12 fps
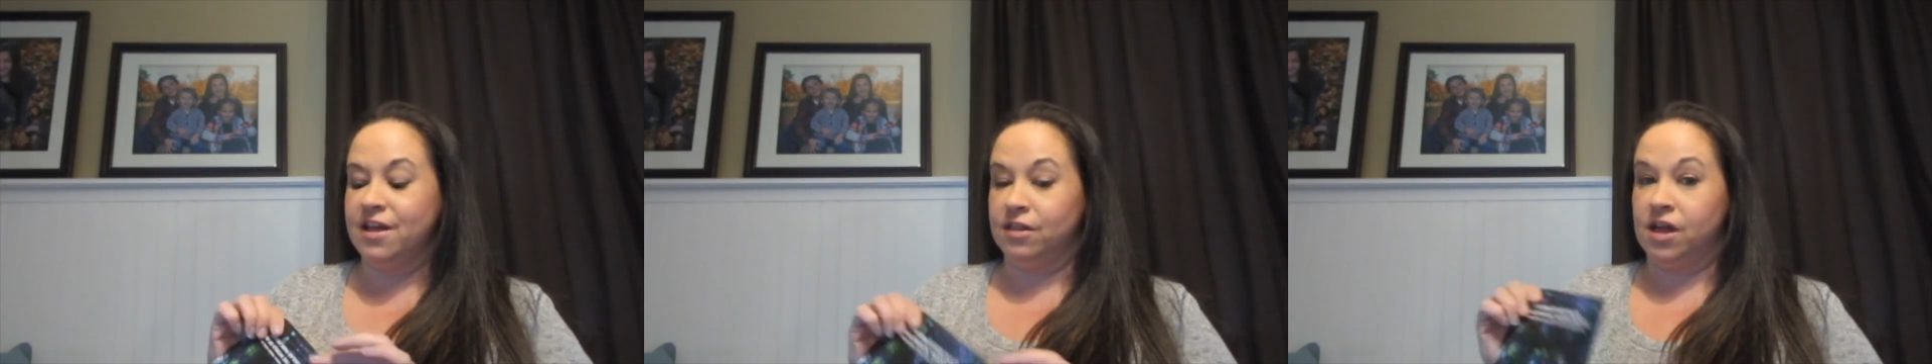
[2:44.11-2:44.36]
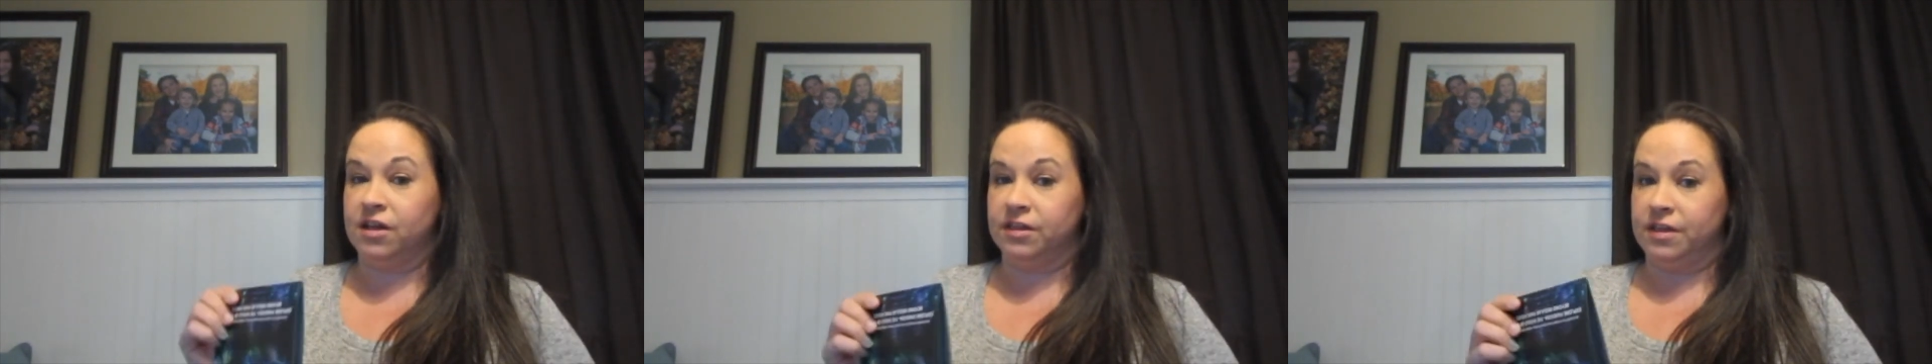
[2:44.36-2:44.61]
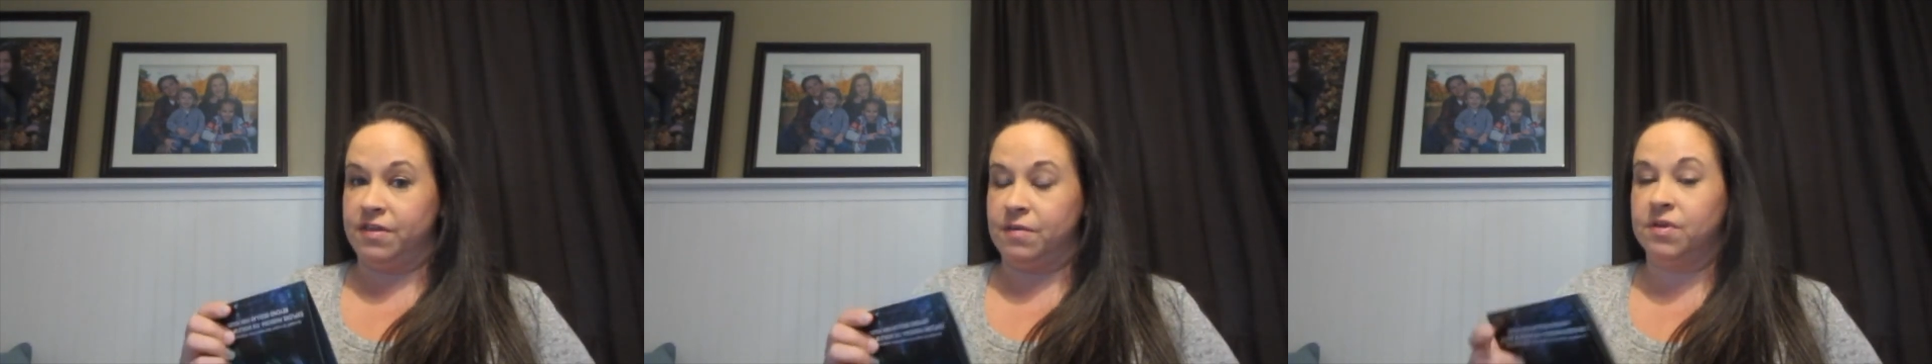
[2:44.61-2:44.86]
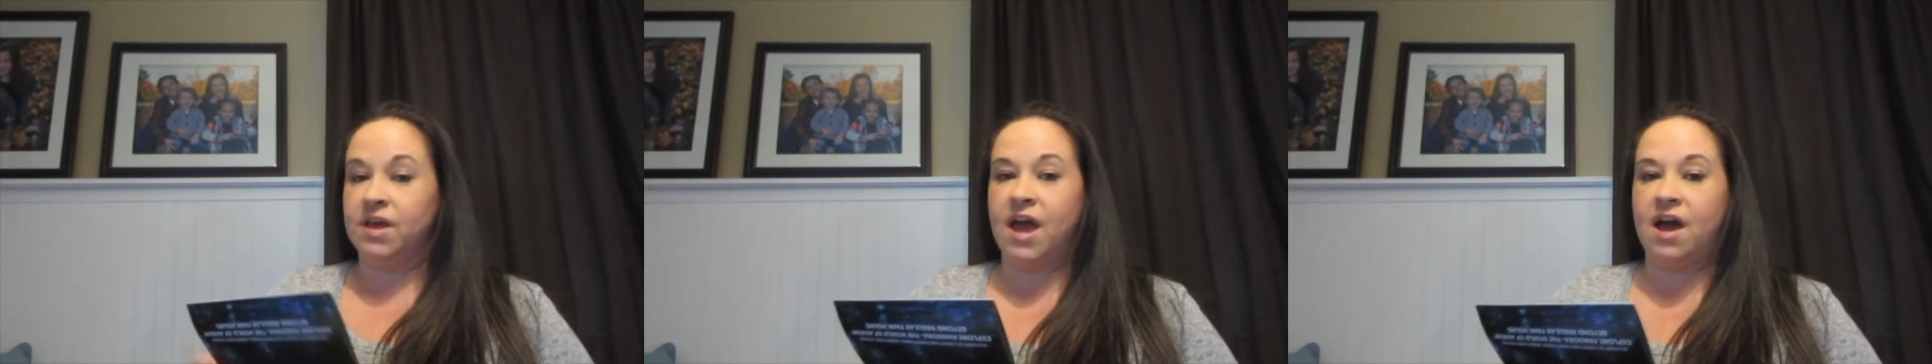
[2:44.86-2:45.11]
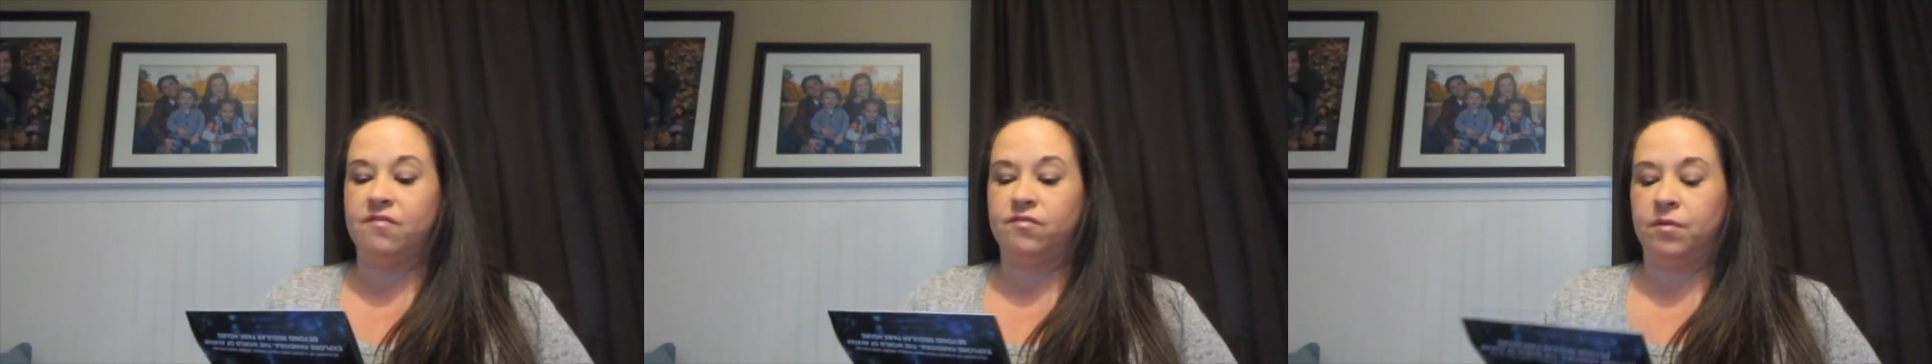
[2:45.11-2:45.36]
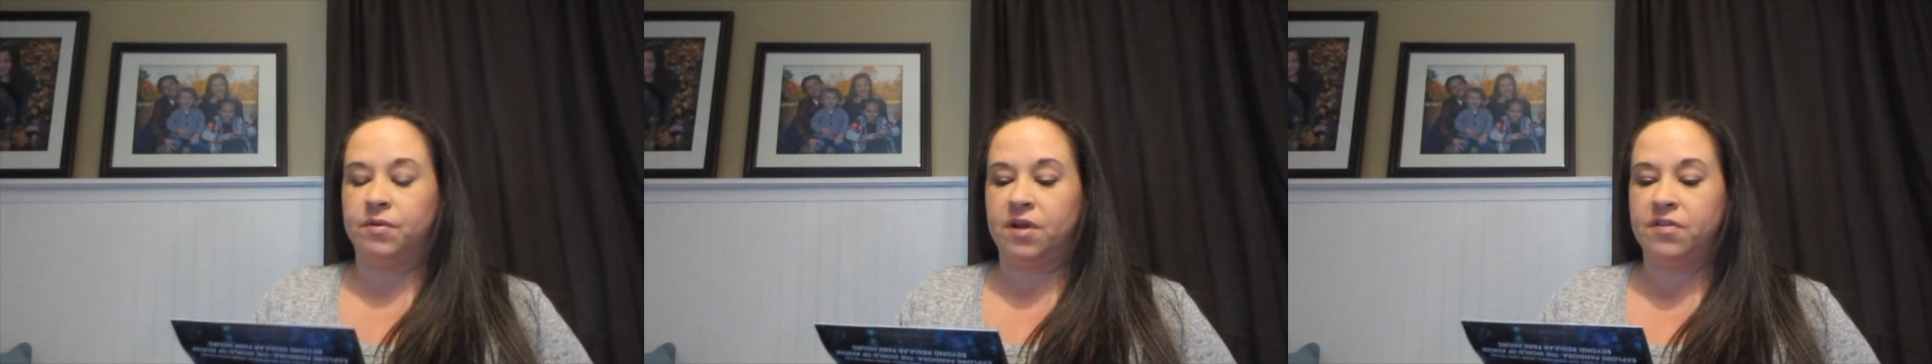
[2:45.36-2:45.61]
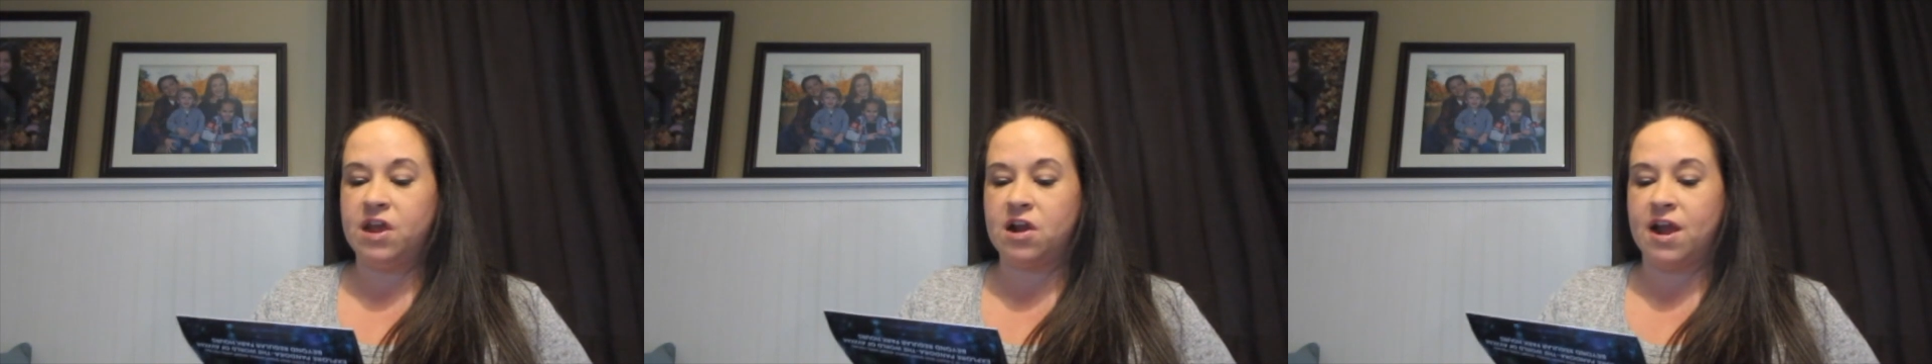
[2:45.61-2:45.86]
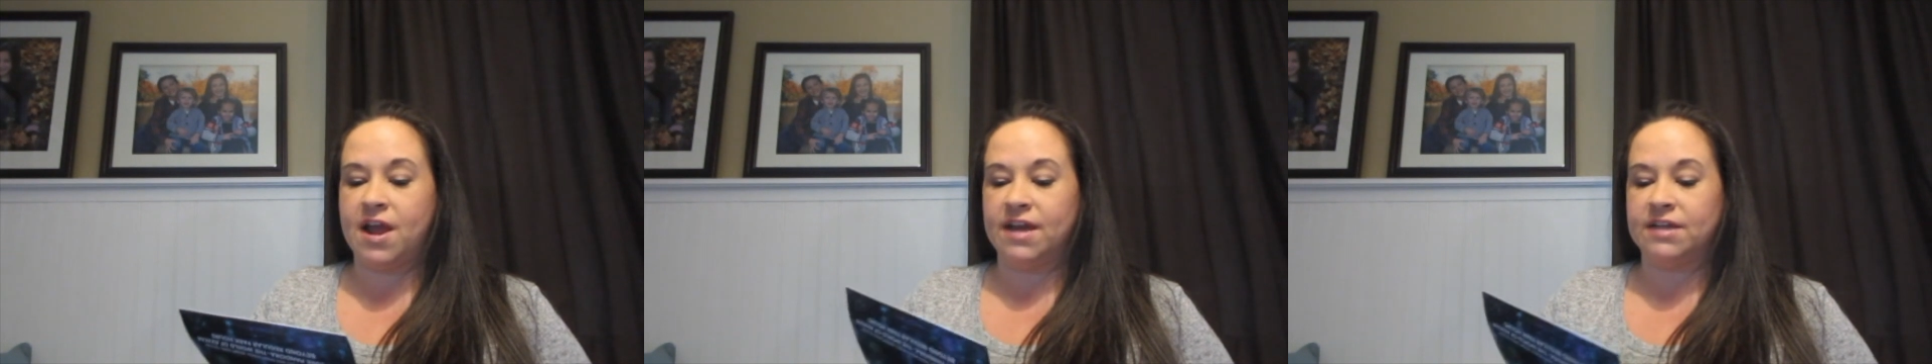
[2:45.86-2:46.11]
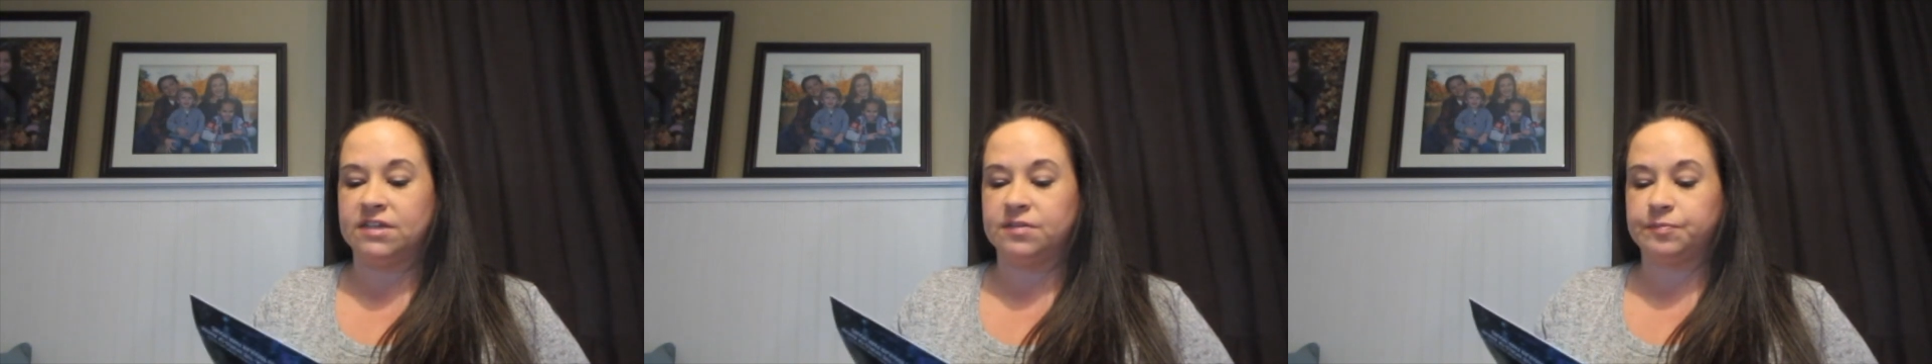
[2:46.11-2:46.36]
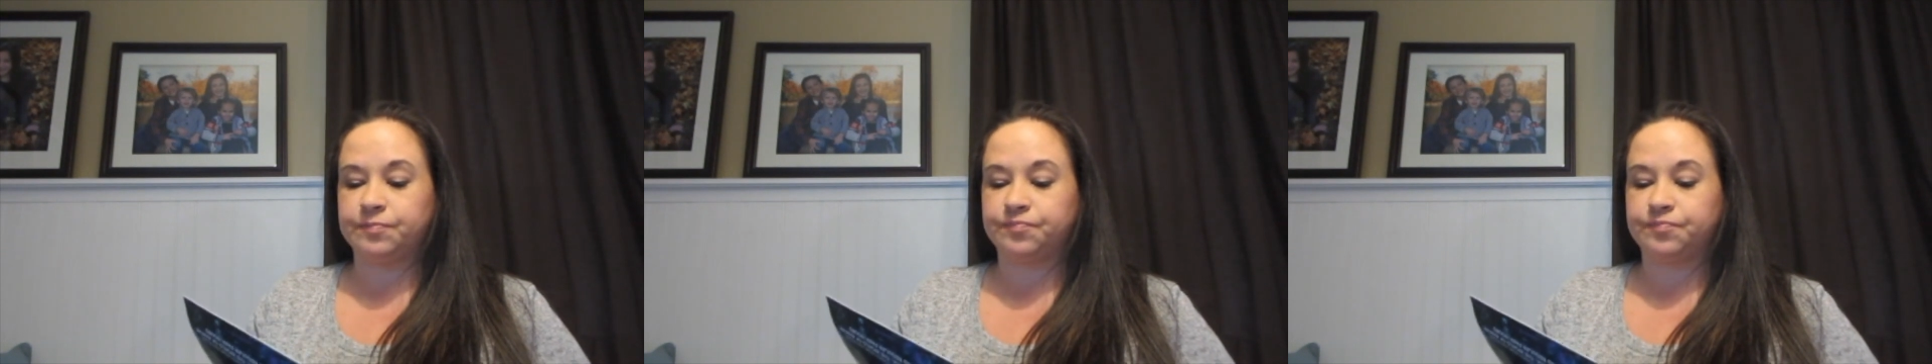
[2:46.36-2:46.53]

luckily they will have while we are there. And